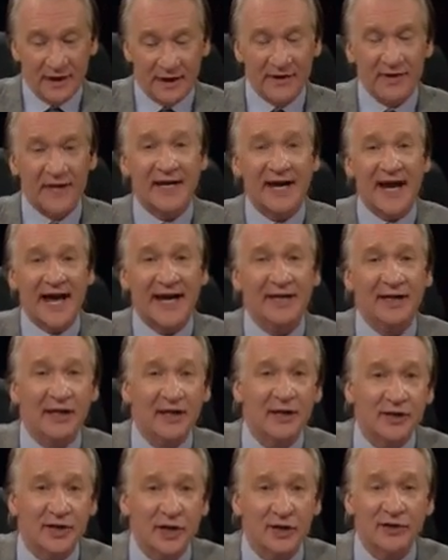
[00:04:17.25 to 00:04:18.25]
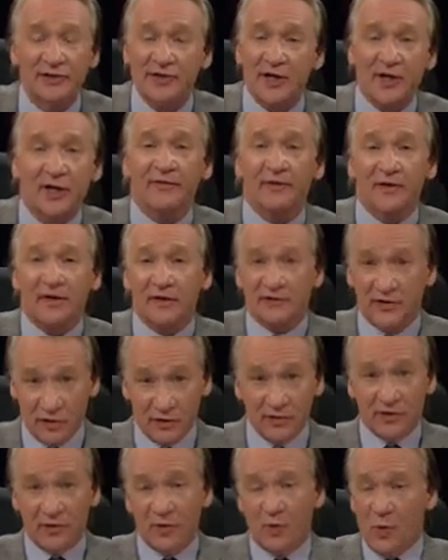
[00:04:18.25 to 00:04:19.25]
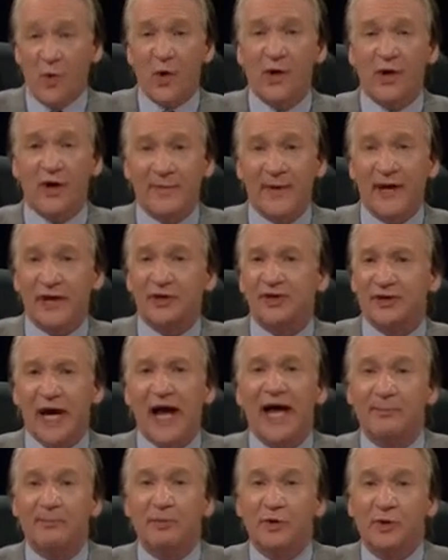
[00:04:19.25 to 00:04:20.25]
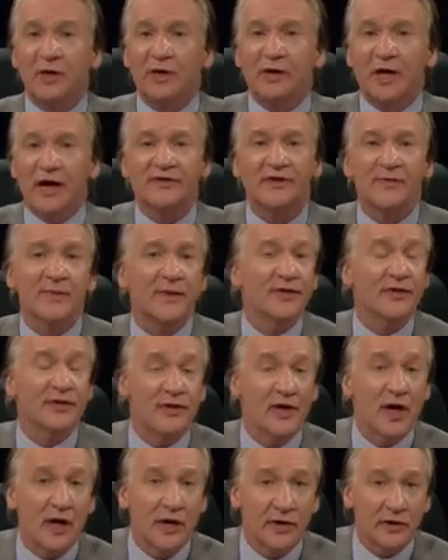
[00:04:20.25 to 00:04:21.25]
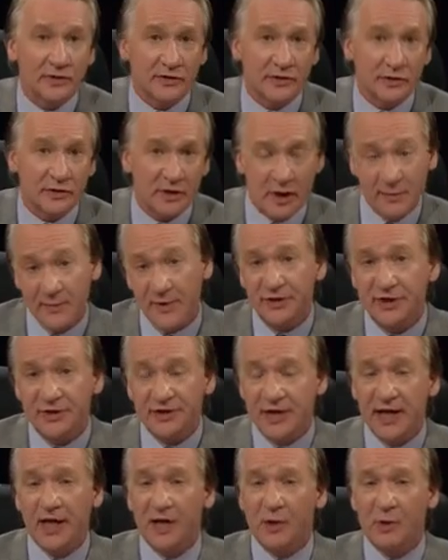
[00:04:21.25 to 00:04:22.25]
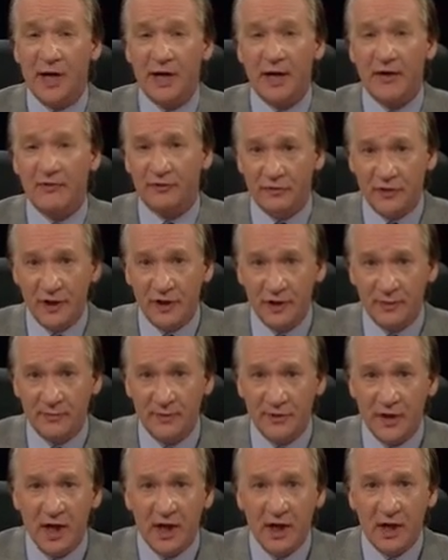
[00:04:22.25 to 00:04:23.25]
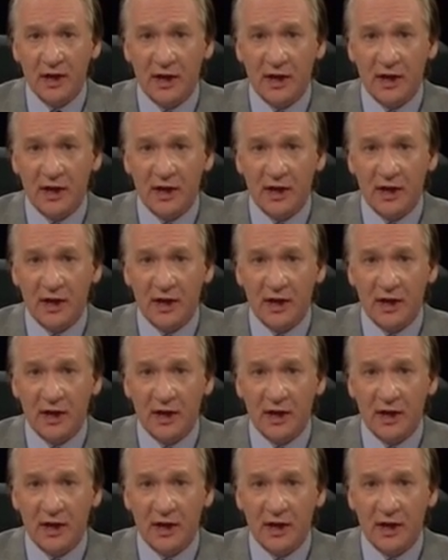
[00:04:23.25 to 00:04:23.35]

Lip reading: the 90s, conservatives used to warn about jackbooted government thugs coming to take away our freedoms.